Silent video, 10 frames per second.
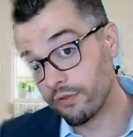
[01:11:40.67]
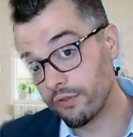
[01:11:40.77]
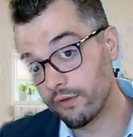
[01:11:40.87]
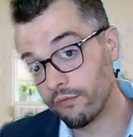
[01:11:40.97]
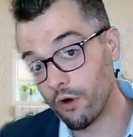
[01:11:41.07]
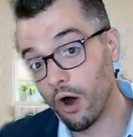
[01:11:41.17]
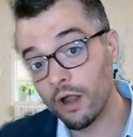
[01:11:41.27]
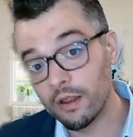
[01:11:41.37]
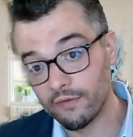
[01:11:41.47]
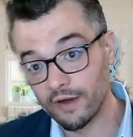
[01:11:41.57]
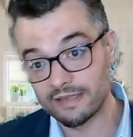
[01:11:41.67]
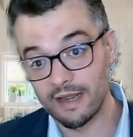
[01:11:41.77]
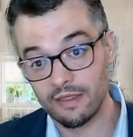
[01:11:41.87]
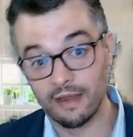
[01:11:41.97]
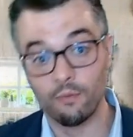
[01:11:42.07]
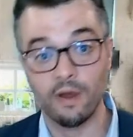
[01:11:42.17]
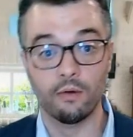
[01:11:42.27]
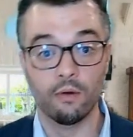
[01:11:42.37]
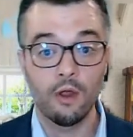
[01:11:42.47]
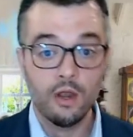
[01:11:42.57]
for all of us, I think
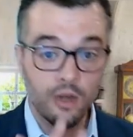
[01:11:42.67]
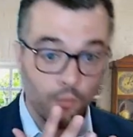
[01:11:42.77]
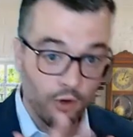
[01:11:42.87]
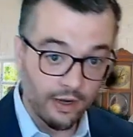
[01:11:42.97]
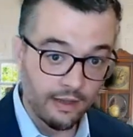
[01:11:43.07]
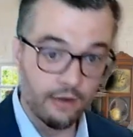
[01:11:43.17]
whether we're in